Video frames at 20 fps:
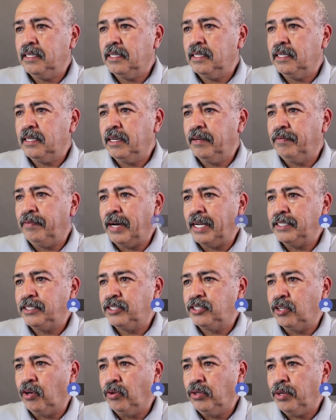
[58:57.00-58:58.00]
if I
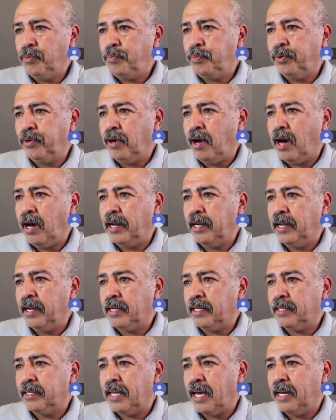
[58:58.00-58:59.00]
sold a
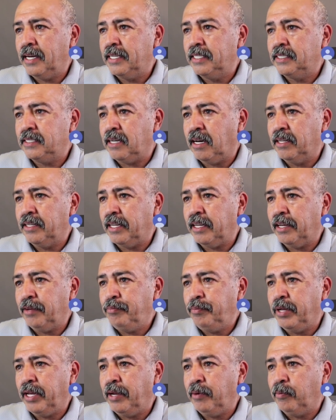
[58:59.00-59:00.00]
product that is on the
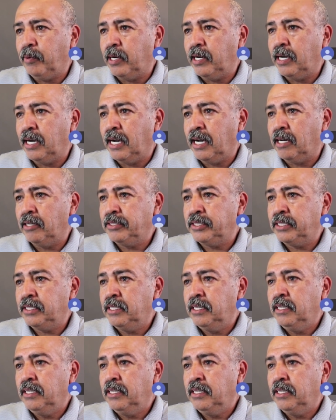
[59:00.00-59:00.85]
FBA warehouse